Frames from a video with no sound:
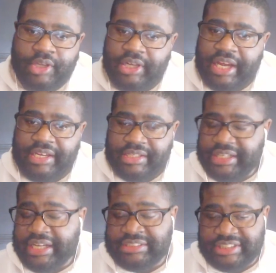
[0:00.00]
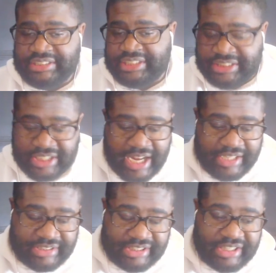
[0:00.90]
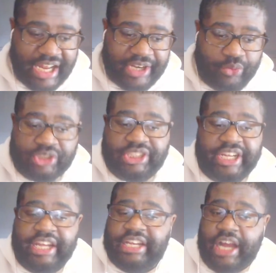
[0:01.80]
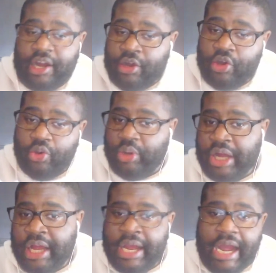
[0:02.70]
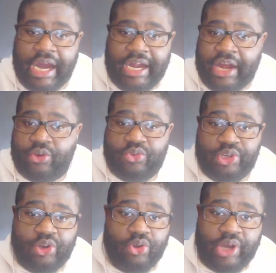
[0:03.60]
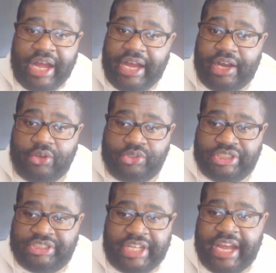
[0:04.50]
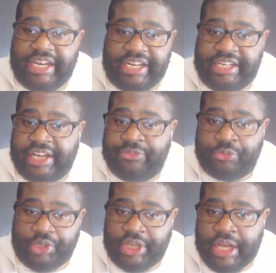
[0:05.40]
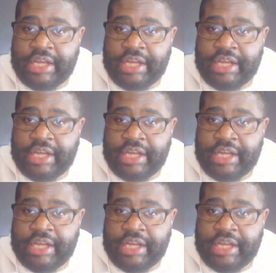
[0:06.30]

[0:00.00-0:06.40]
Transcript: Like, yeah, Cincinnati once again got hold. I don't know how to say it any different.